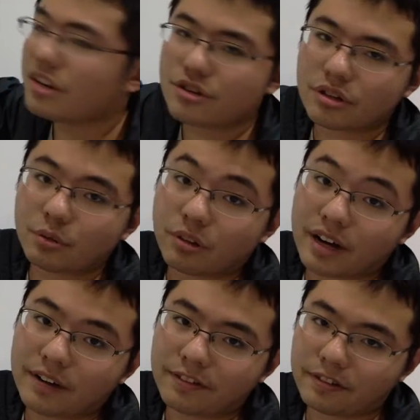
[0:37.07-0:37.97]
region
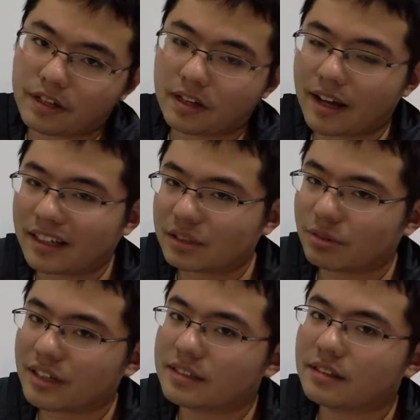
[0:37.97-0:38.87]
where
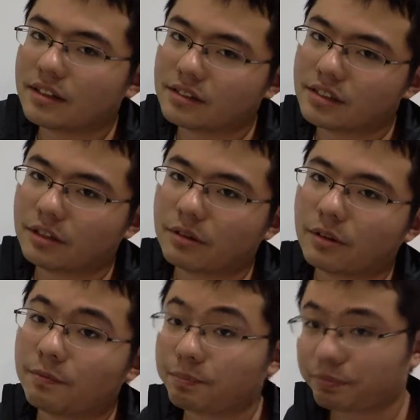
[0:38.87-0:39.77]
xy is non-zero.